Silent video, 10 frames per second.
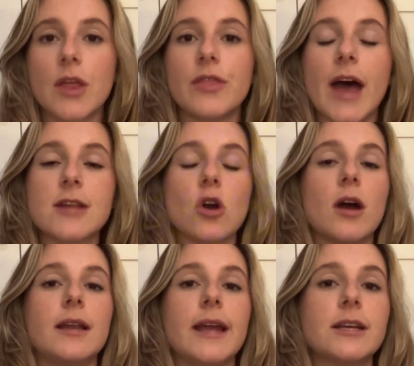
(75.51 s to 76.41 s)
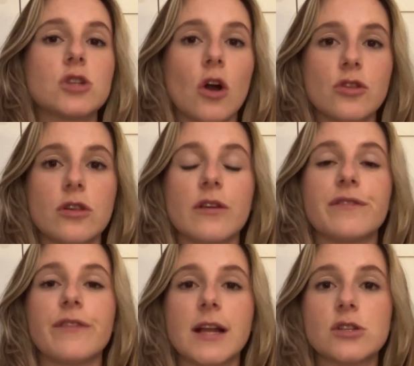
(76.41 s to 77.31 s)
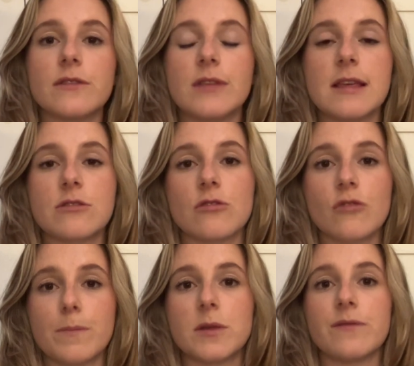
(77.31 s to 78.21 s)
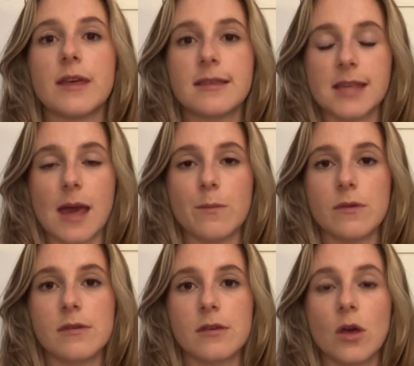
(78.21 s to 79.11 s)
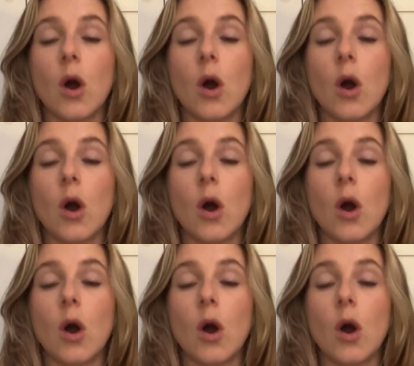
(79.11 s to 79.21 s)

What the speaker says: that are linked onto the front of these descriptive stems